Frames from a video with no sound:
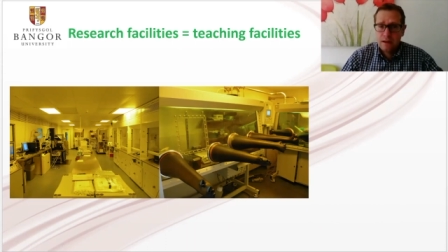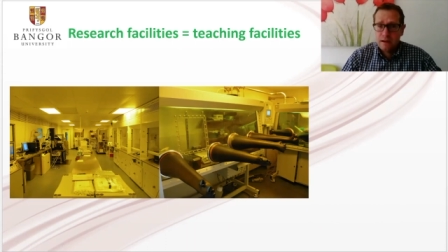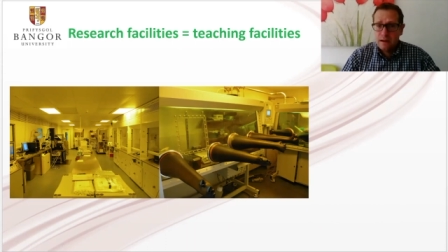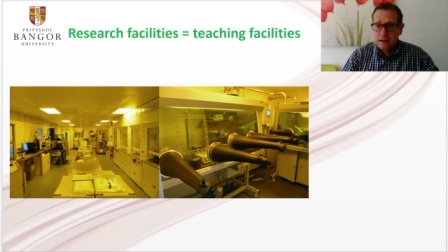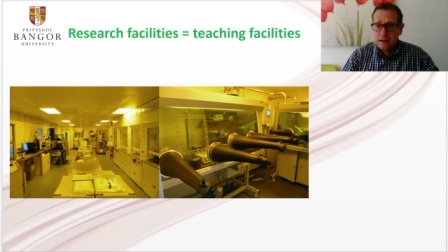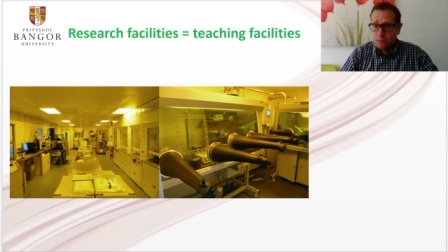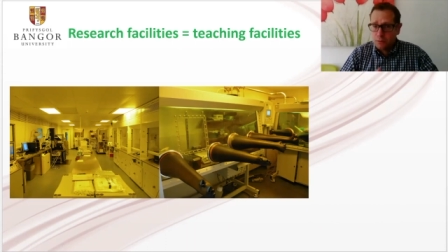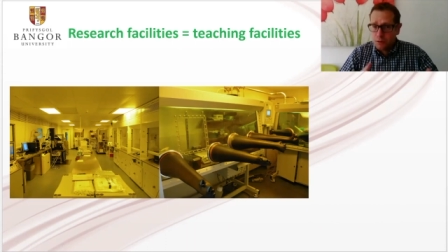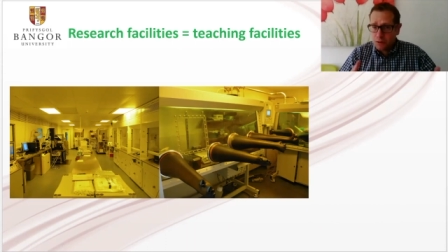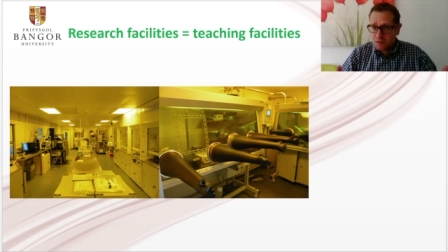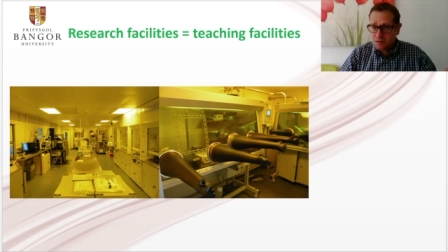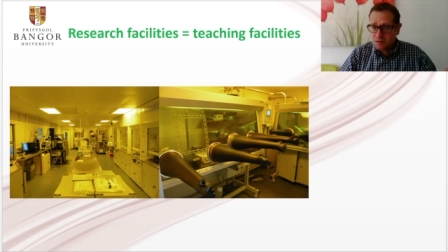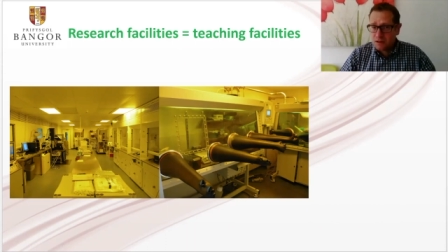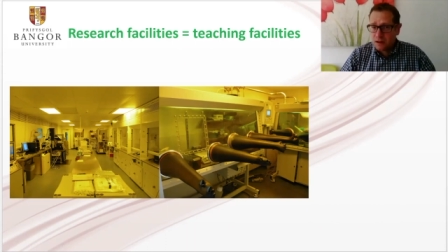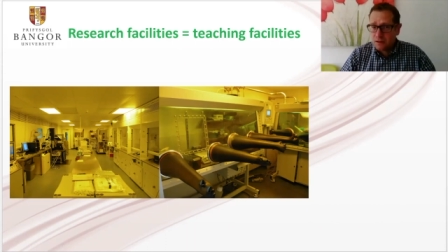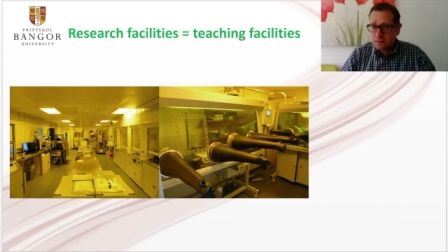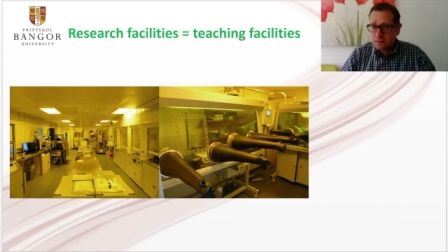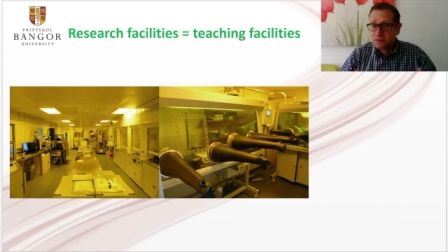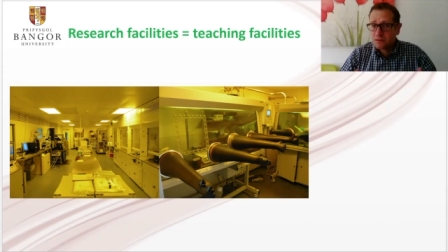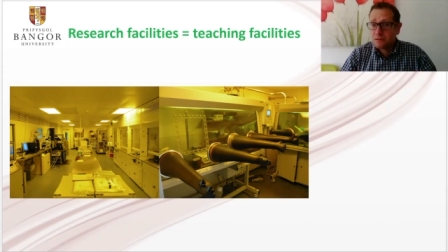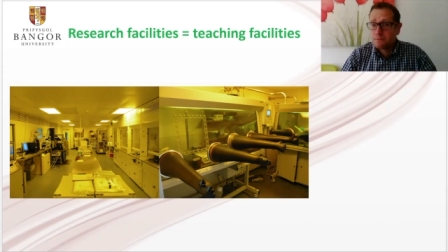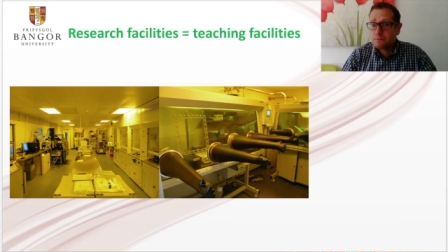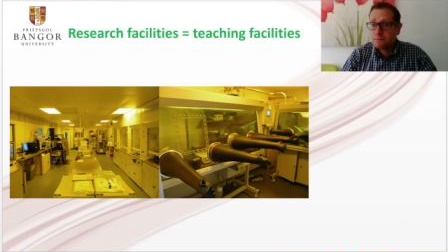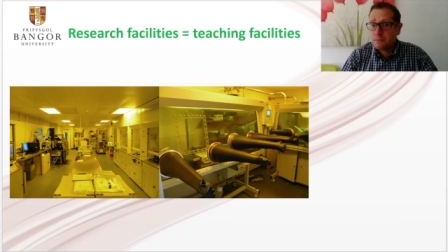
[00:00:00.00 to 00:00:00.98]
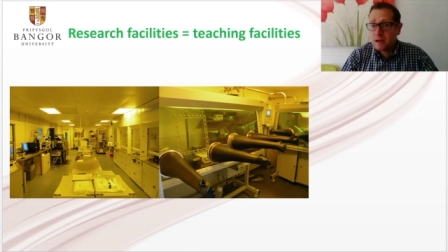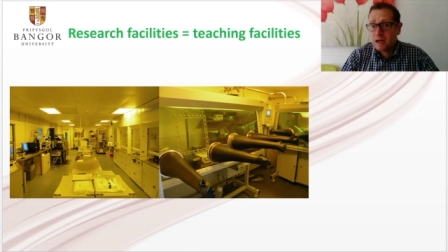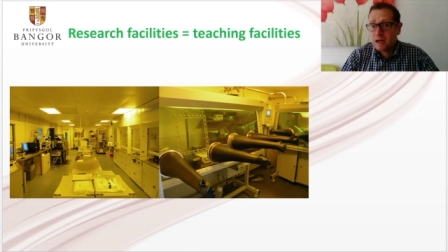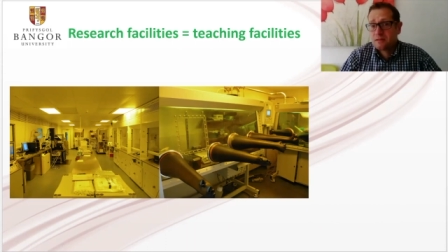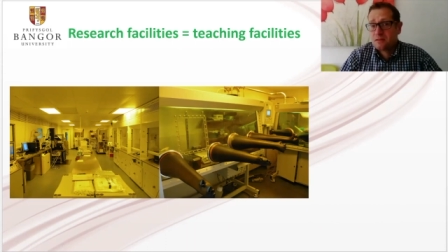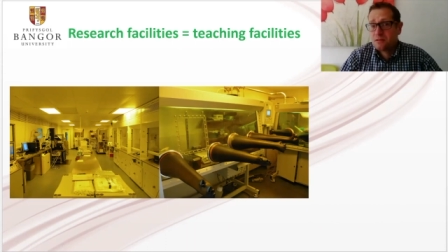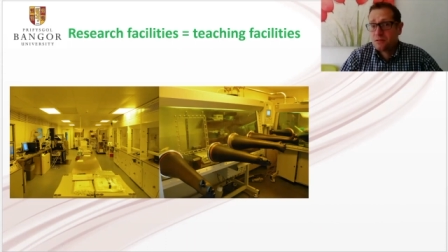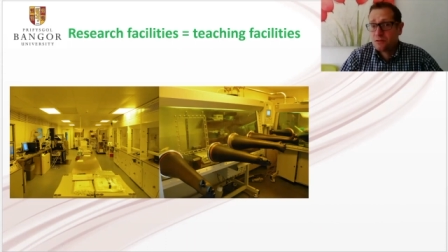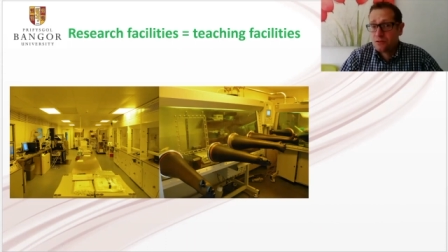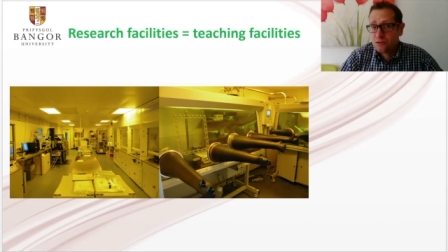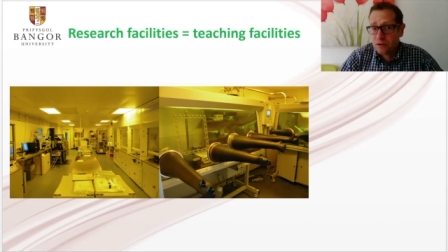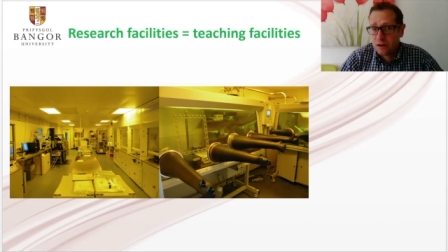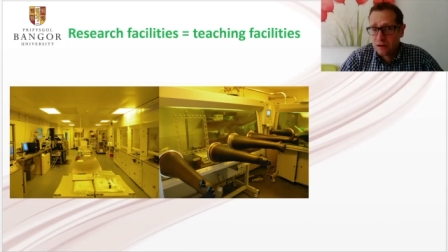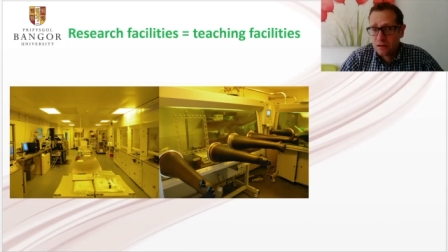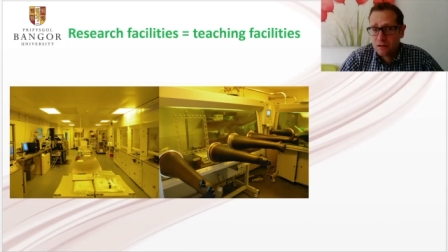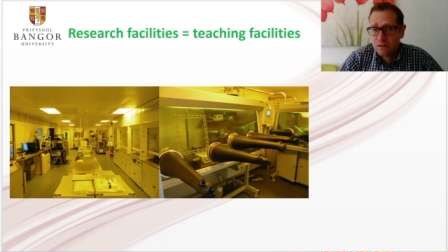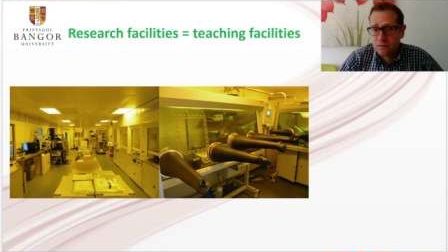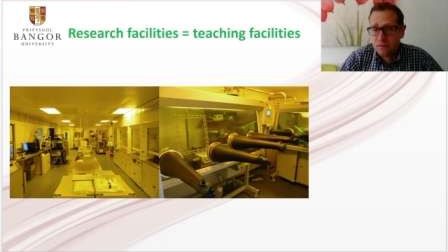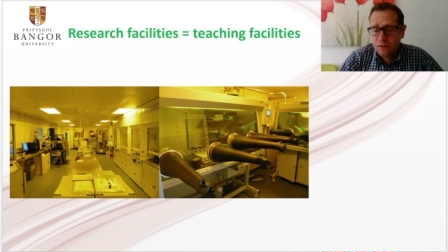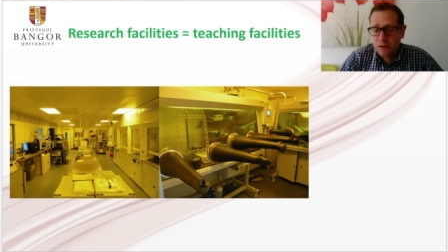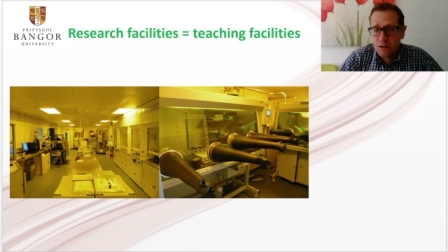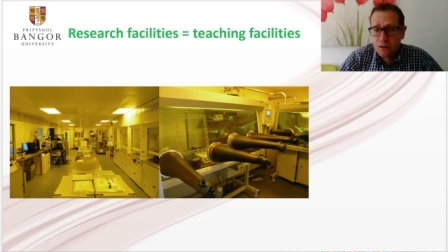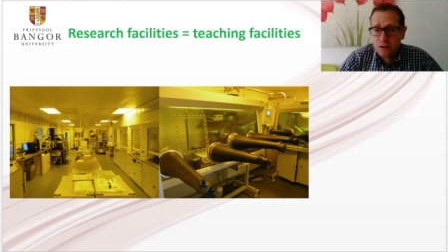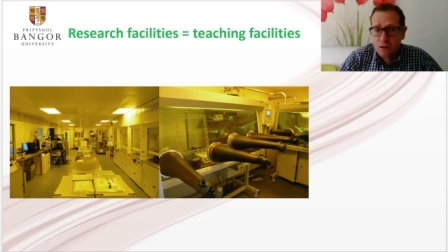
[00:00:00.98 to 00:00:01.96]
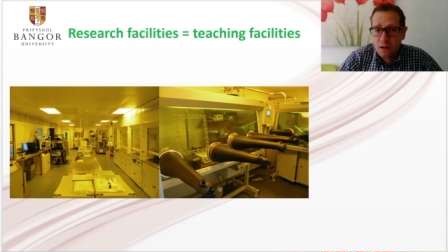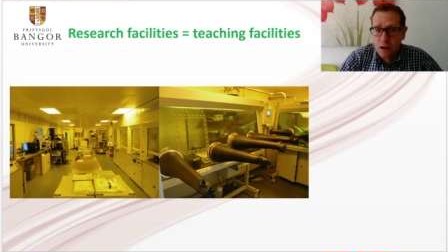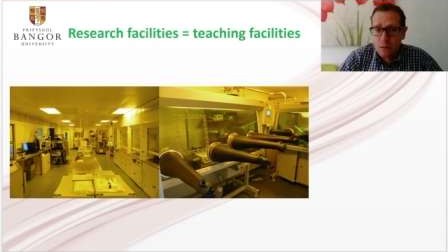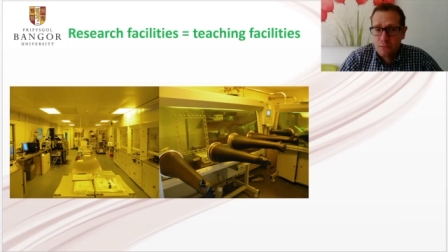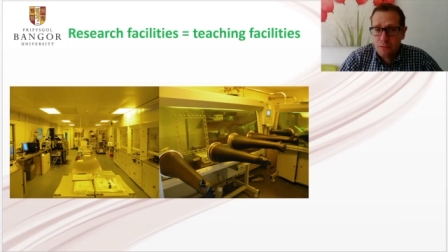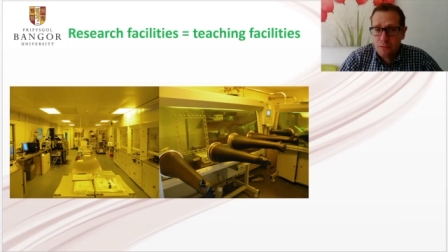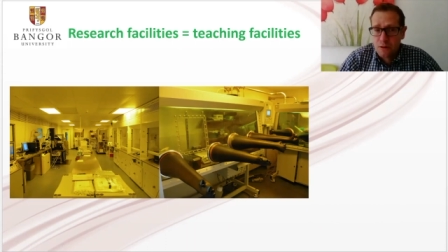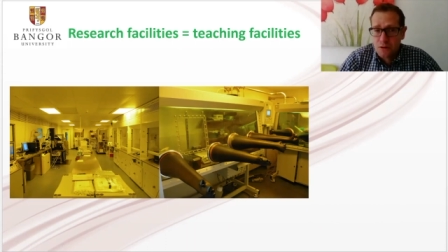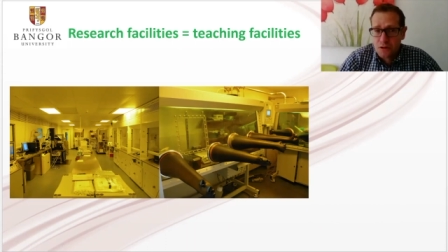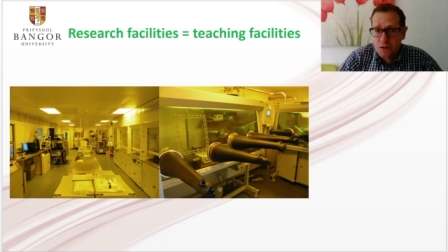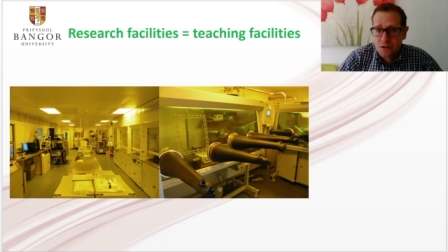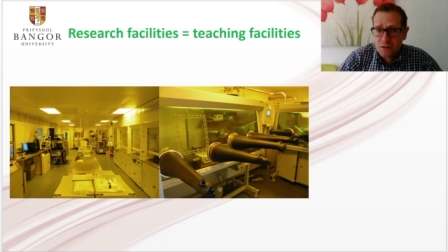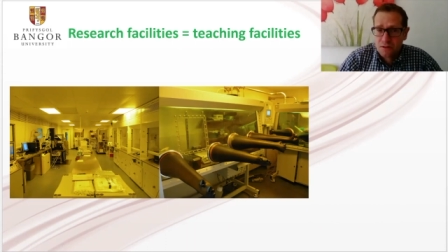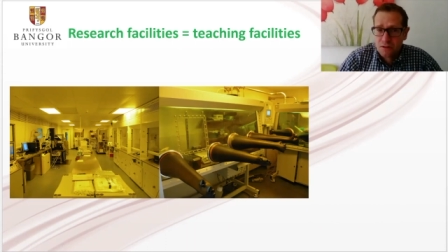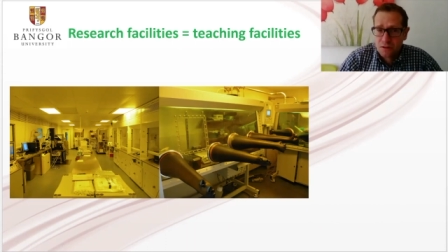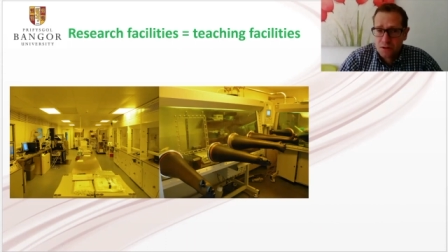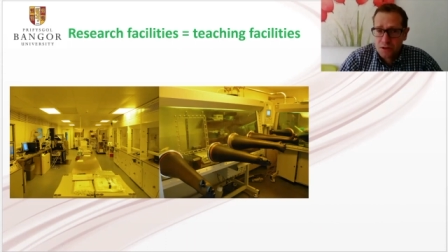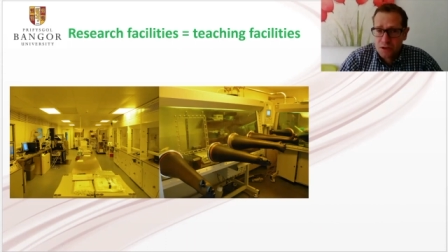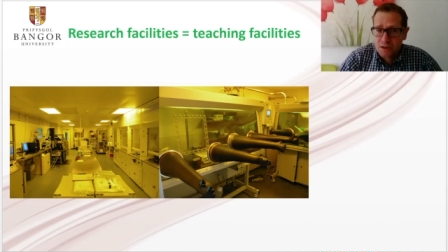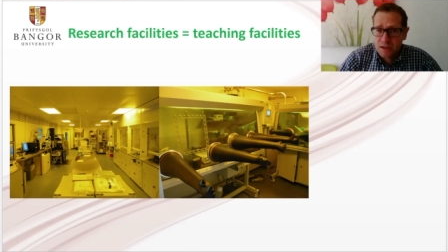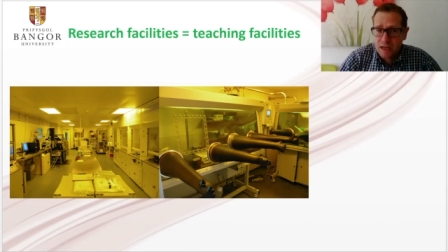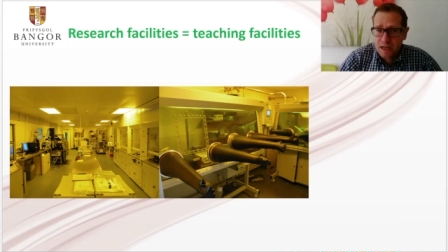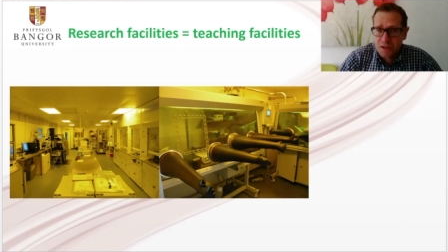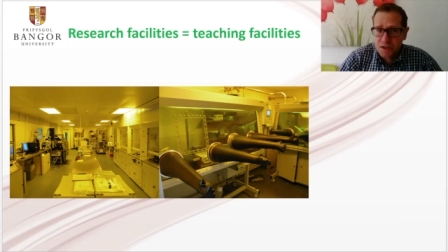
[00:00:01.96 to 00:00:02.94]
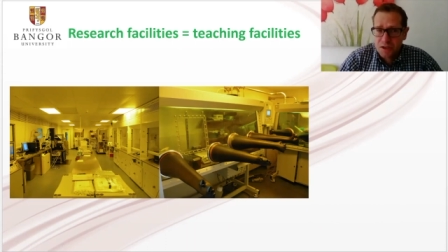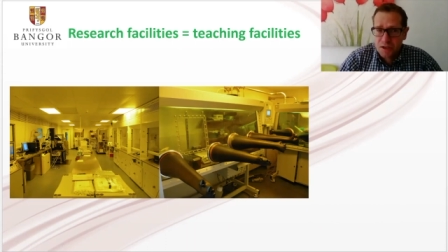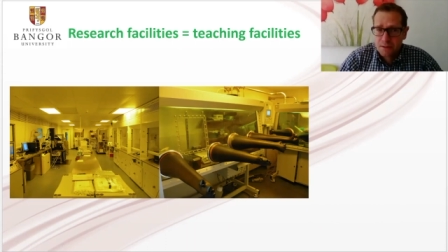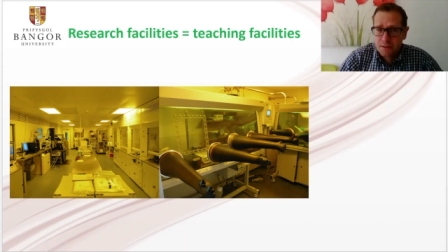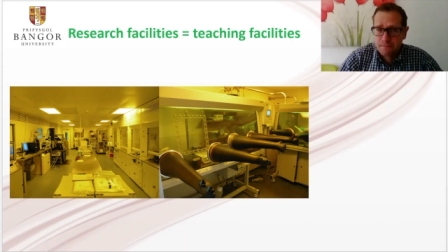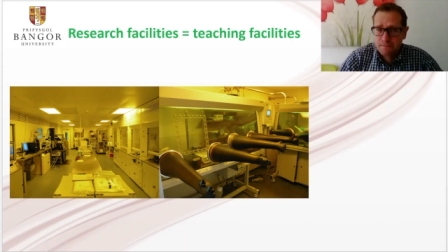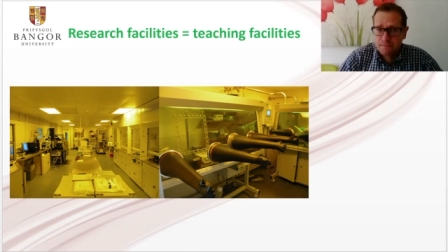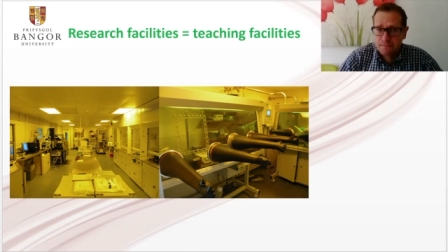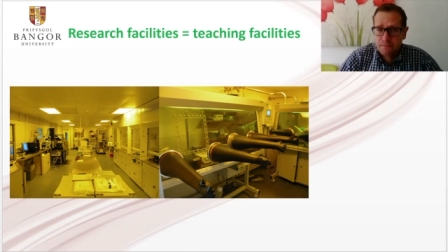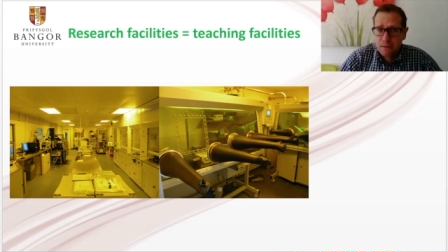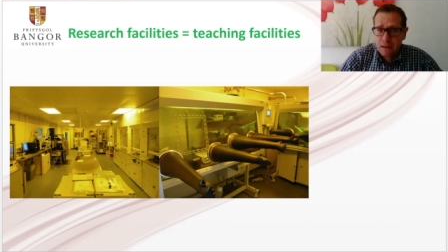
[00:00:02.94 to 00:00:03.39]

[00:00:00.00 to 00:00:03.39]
Then we also have some pattern transfer approaches such as etching.